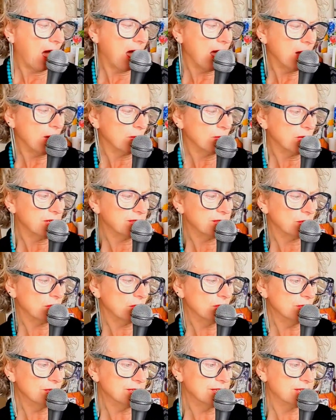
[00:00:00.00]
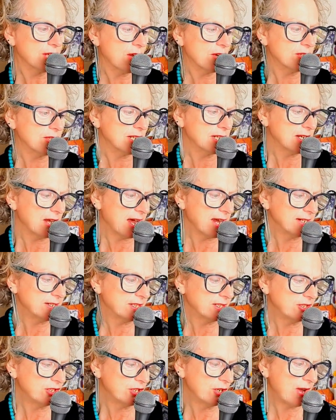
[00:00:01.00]
I was also
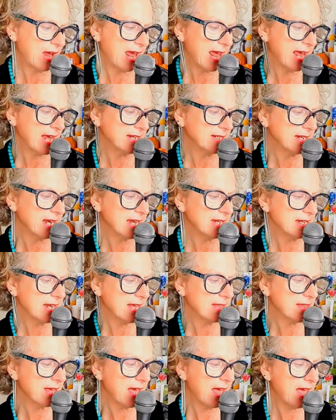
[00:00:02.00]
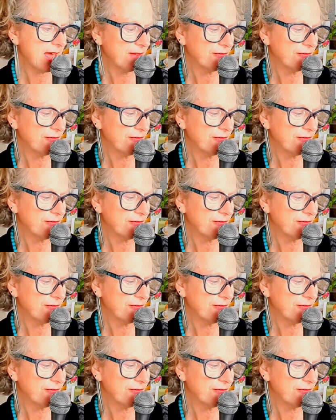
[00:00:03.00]
delighted to add another